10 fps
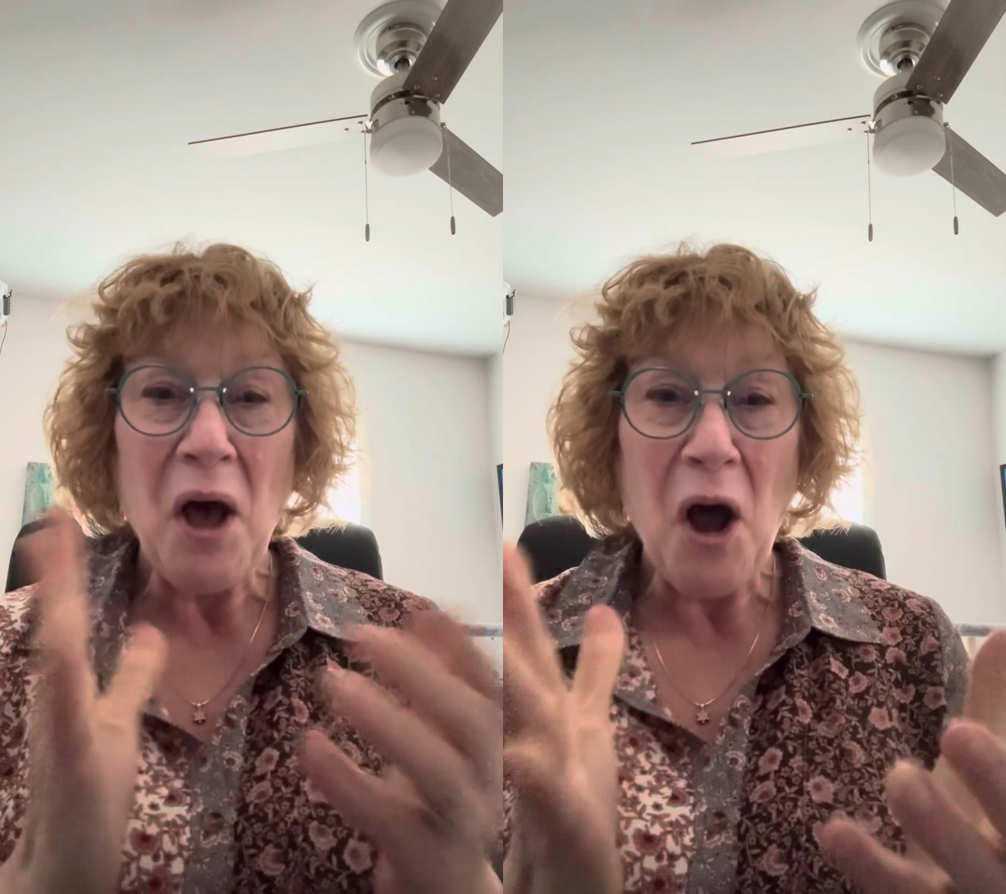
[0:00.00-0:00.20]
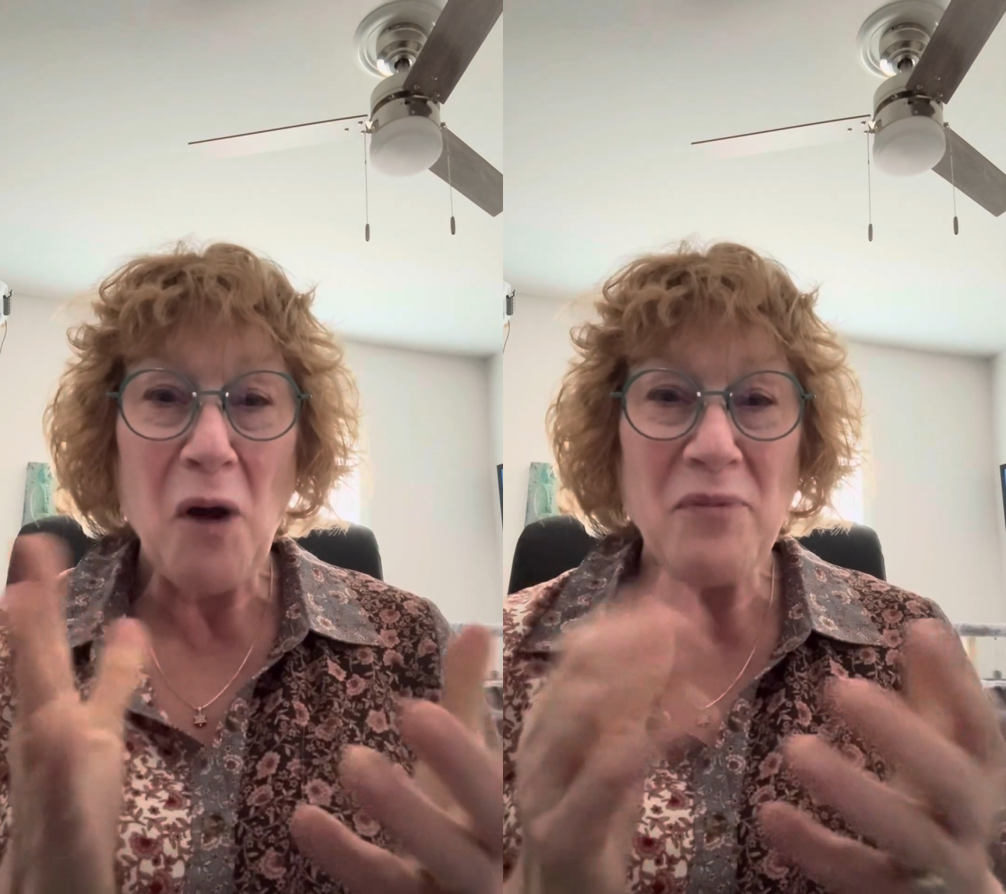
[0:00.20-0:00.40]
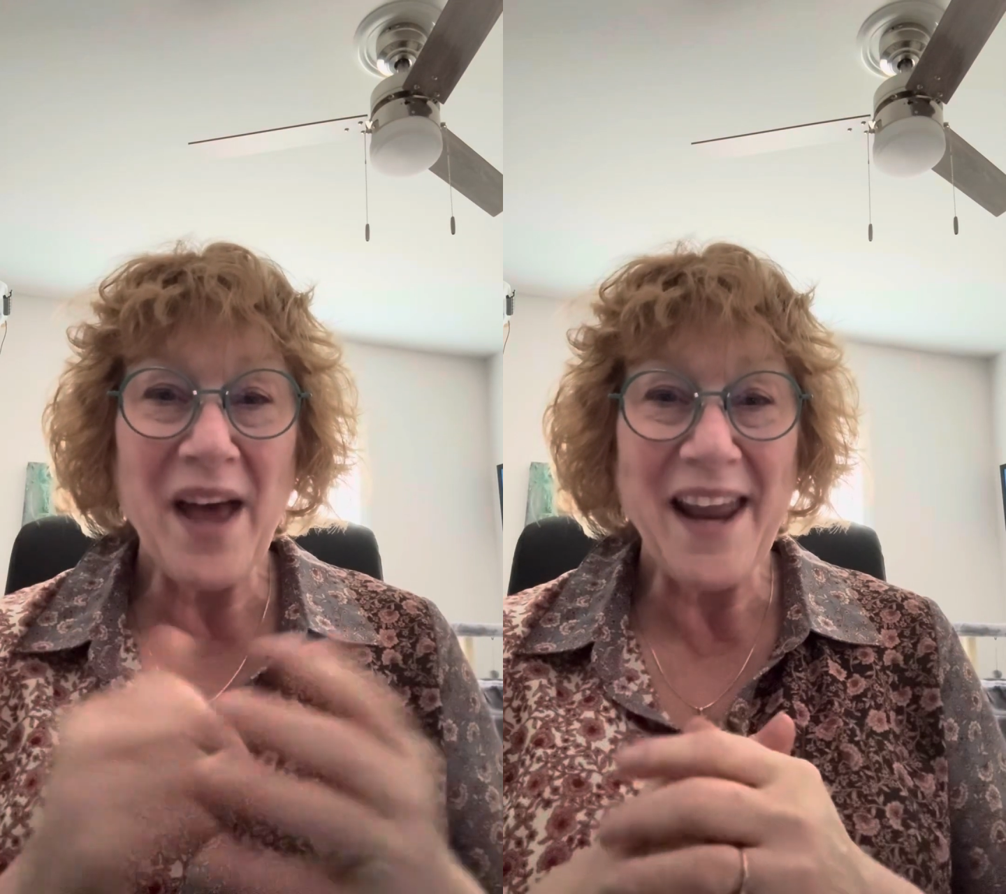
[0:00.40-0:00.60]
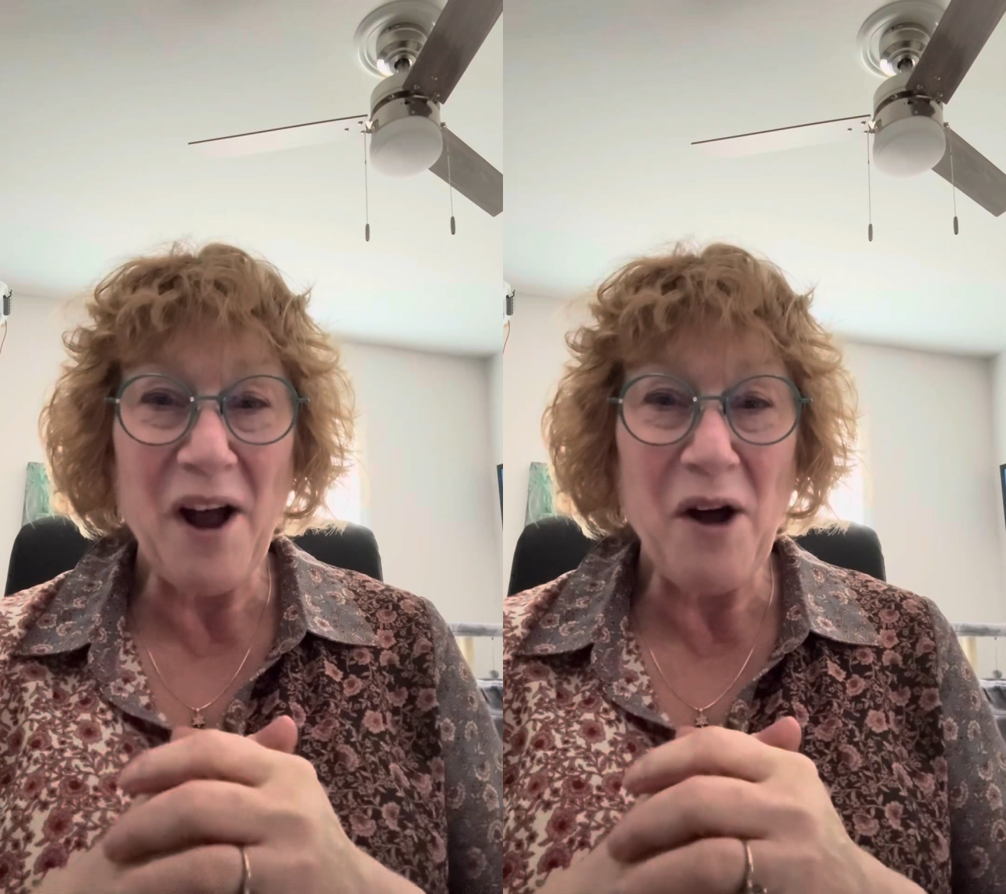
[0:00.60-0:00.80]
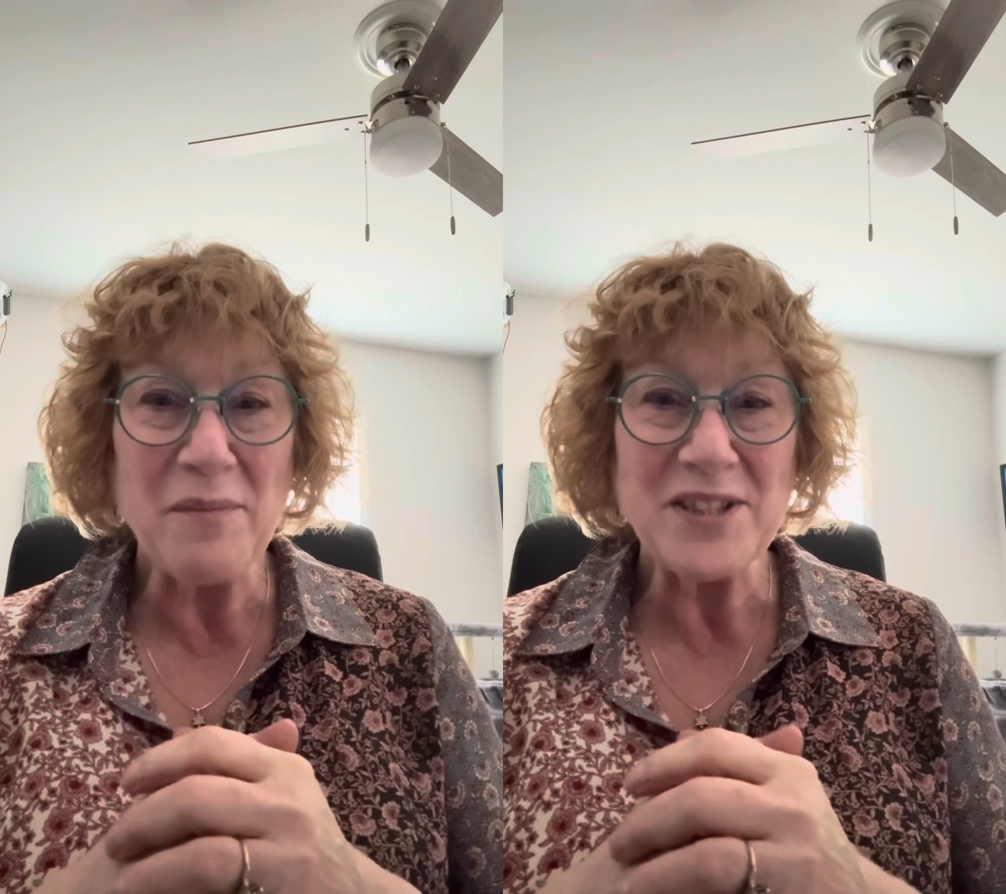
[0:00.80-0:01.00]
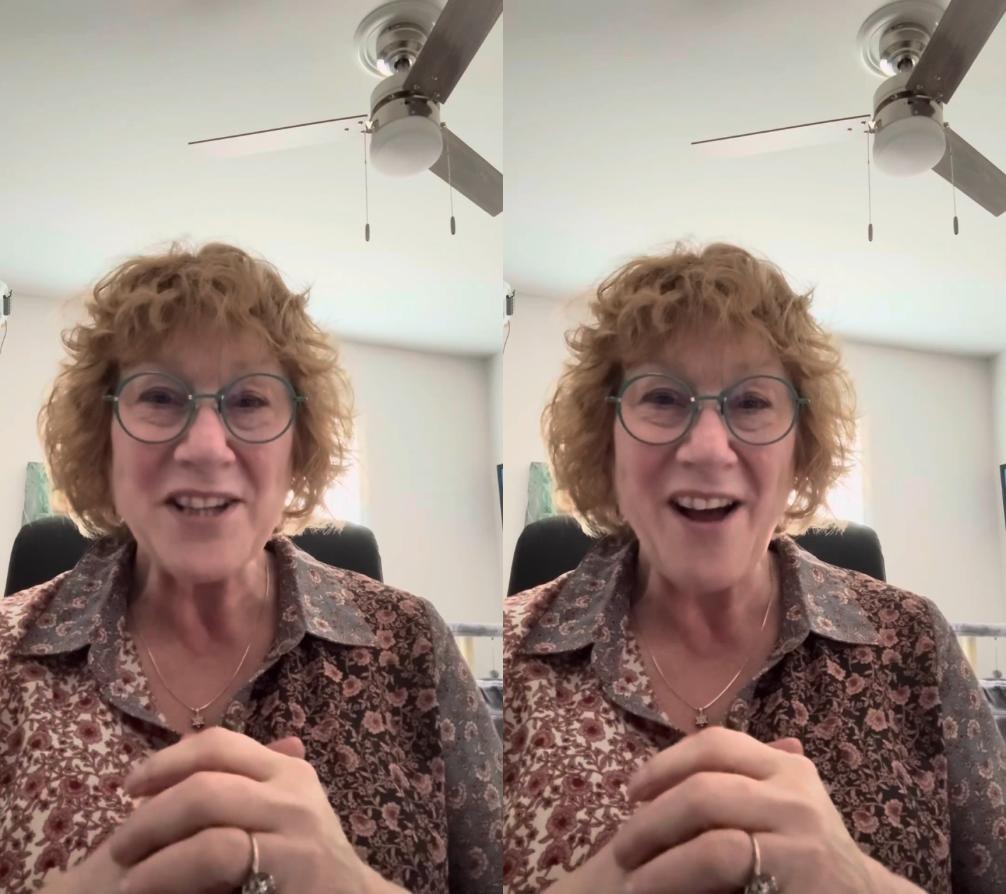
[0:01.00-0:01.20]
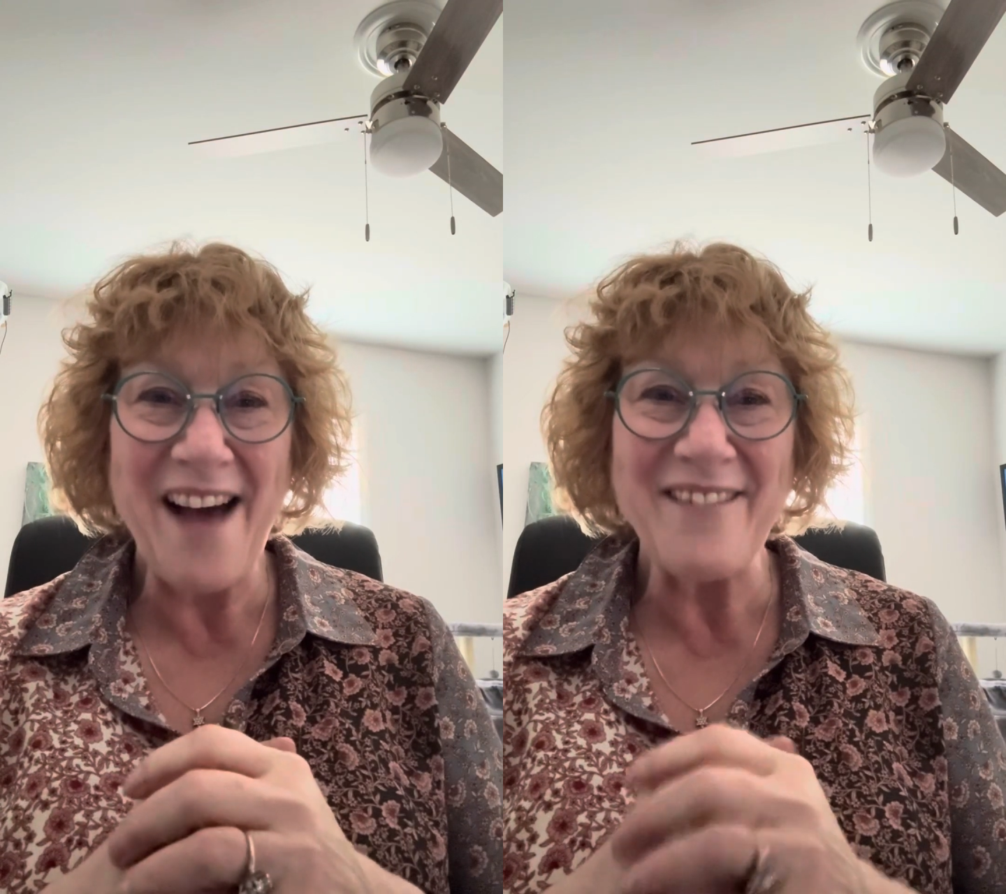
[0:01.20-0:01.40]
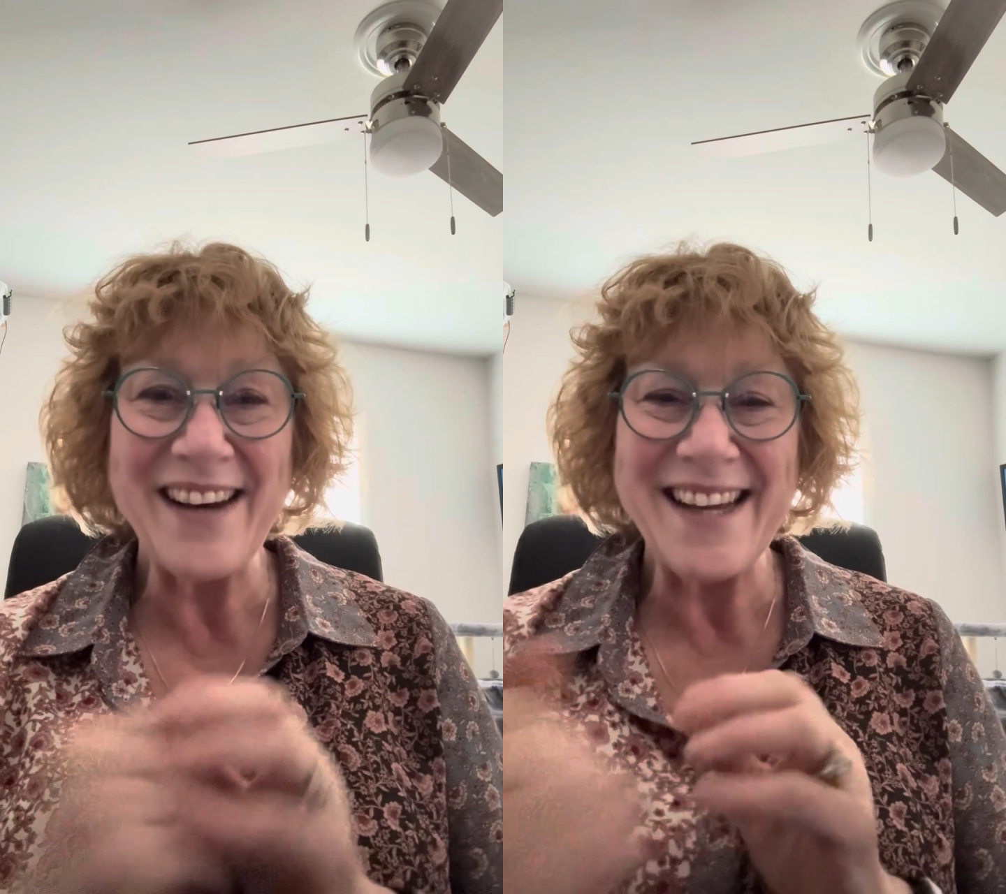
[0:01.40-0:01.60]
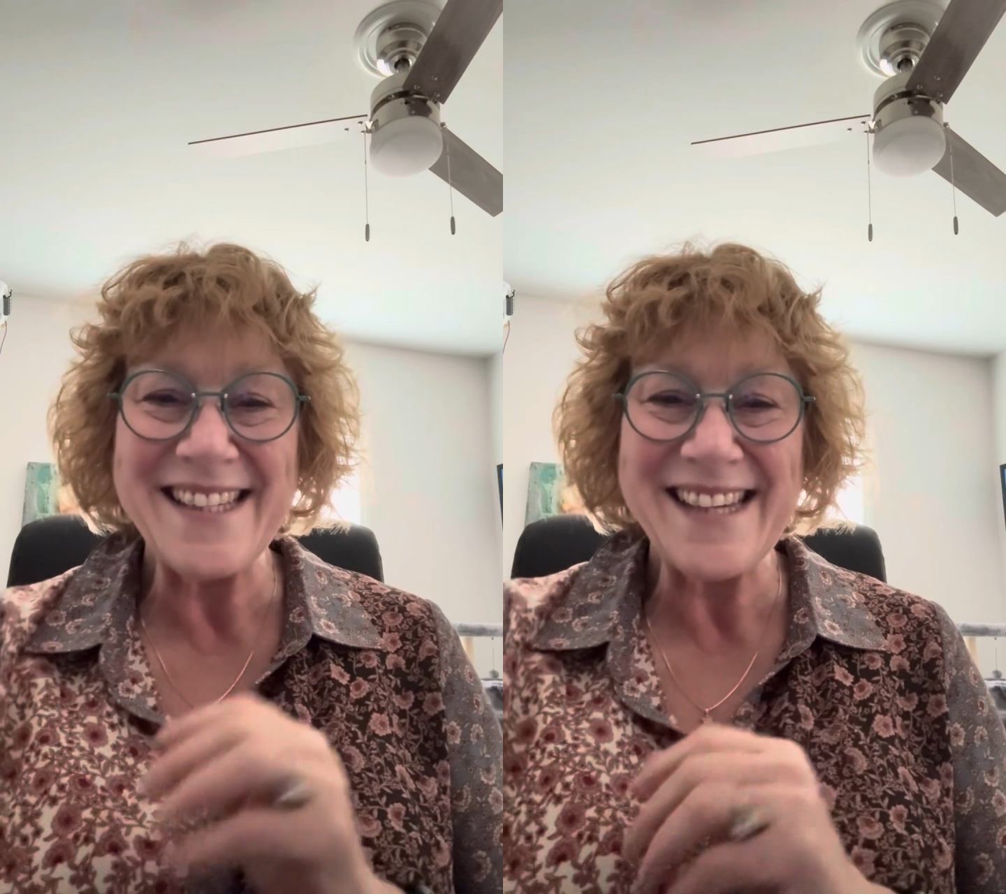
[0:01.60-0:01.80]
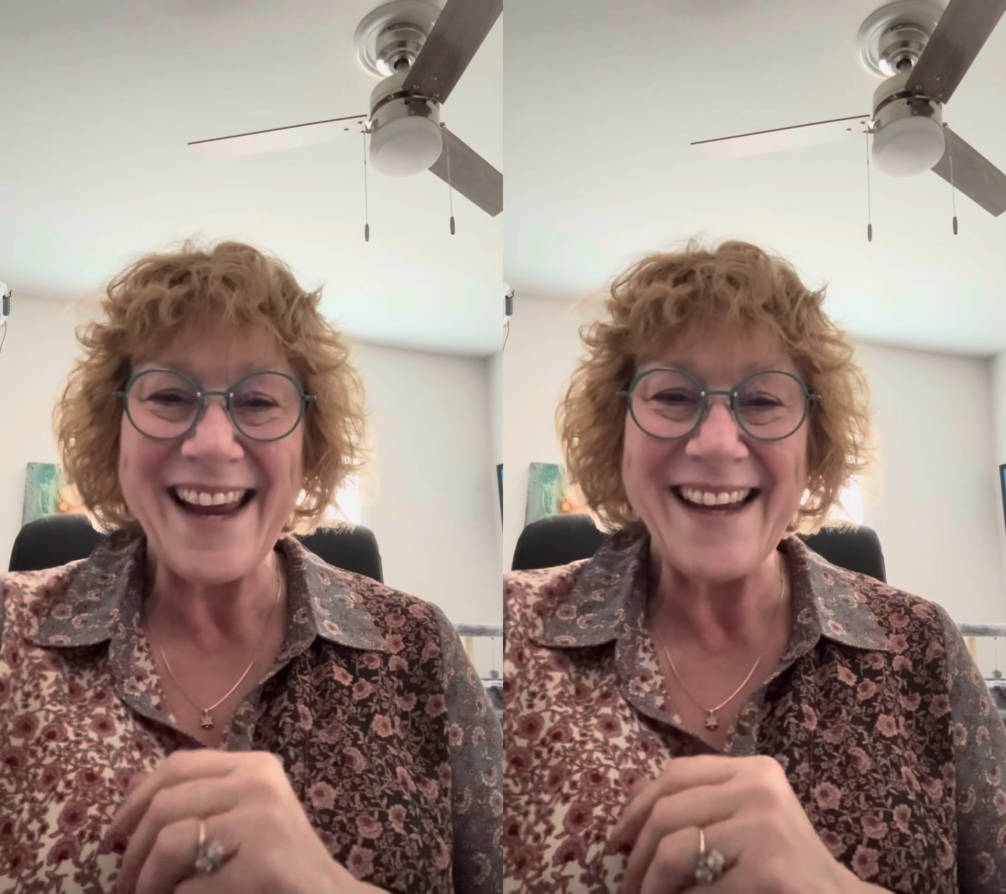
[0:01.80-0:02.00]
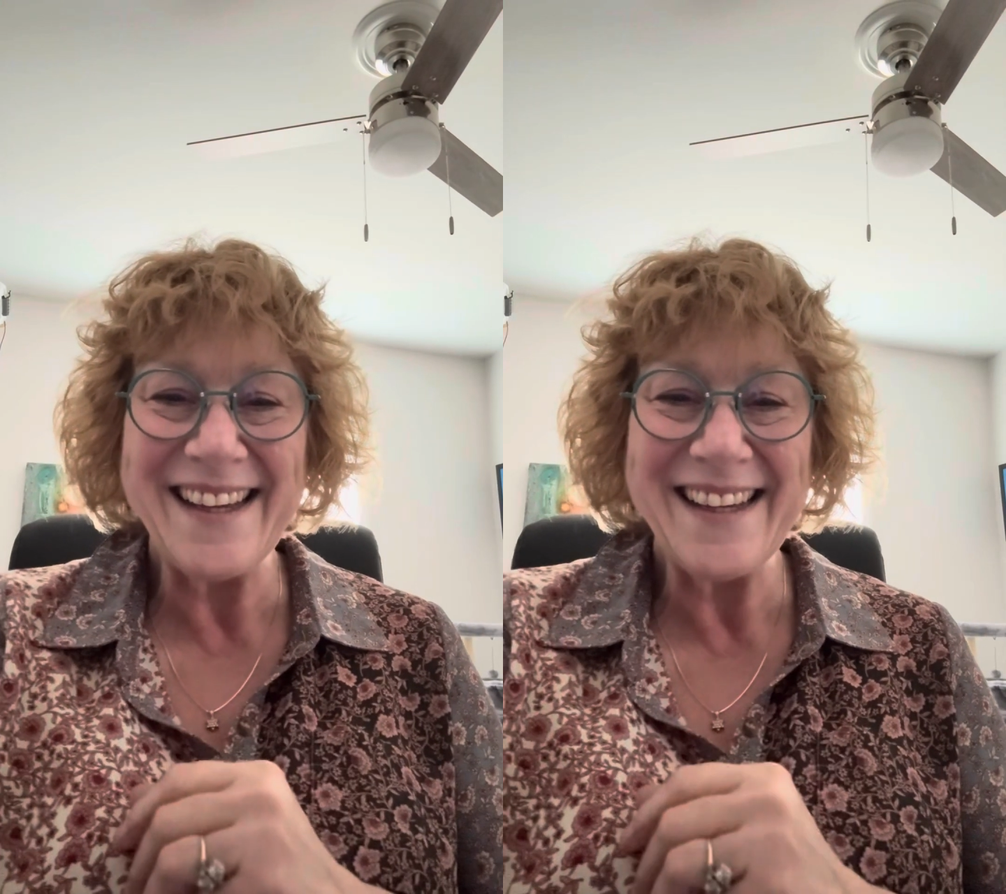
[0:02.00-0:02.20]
Hope that helps. Y'all have a nice day.